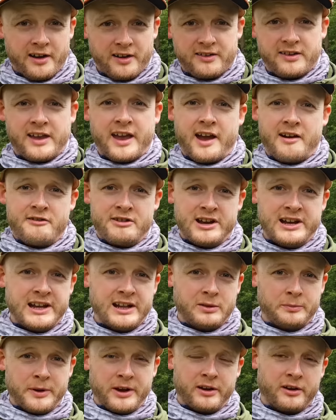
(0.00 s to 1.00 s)
It's carrying a
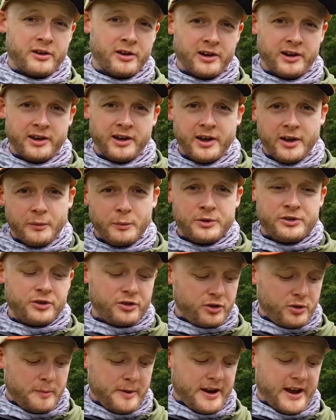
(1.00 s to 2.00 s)
little bit of colour. We're
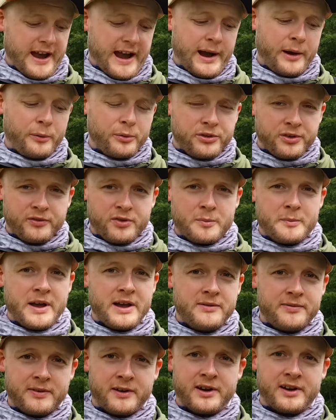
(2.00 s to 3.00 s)
just coming out of the
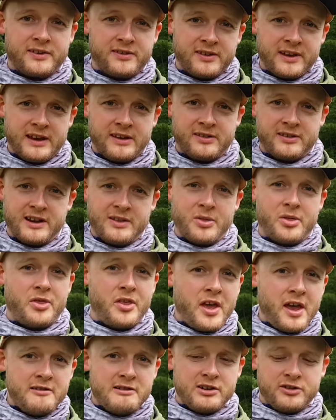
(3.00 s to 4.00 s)
mayfly season. In
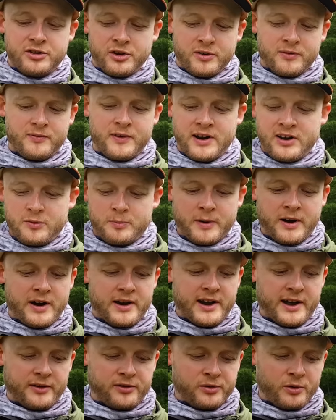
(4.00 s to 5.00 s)
theory, it should have finished by
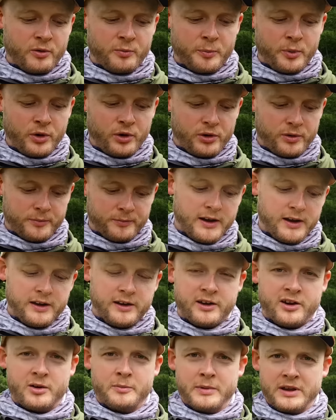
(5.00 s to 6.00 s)
now. So I've bought
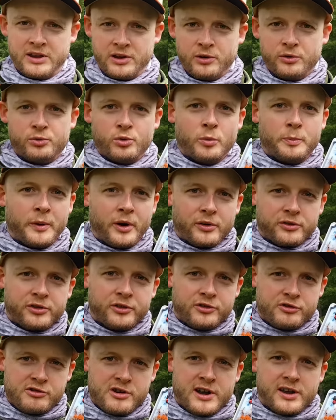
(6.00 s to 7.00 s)
my usual box
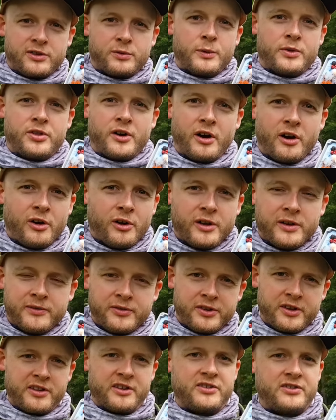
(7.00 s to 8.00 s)
of tricks with the
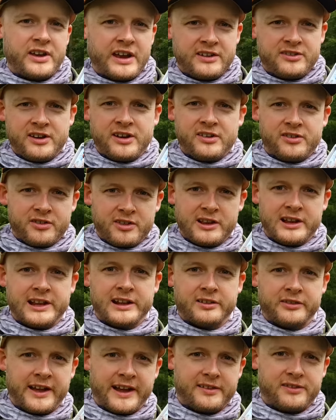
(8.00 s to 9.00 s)
olives and the sedges and the
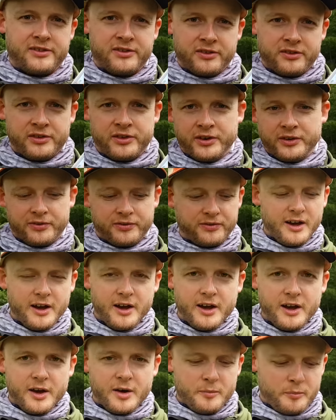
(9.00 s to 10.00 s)
little gnats and stuff.
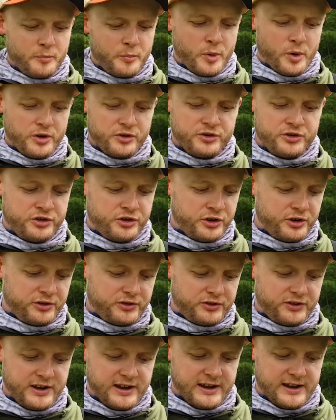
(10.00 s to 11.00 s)
But
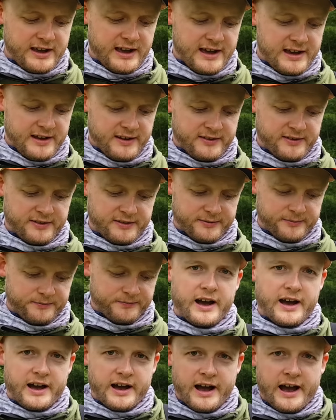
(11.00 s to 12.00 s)
just in case,
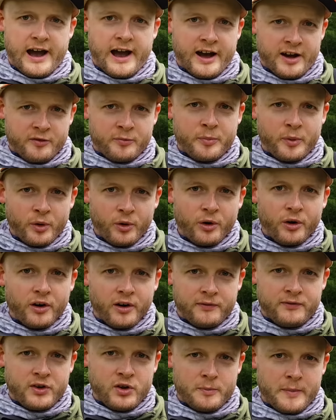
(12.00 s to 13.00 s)
I have bought
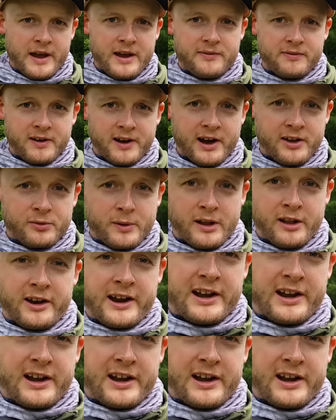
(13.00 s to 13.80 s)
a few mayfly as well. And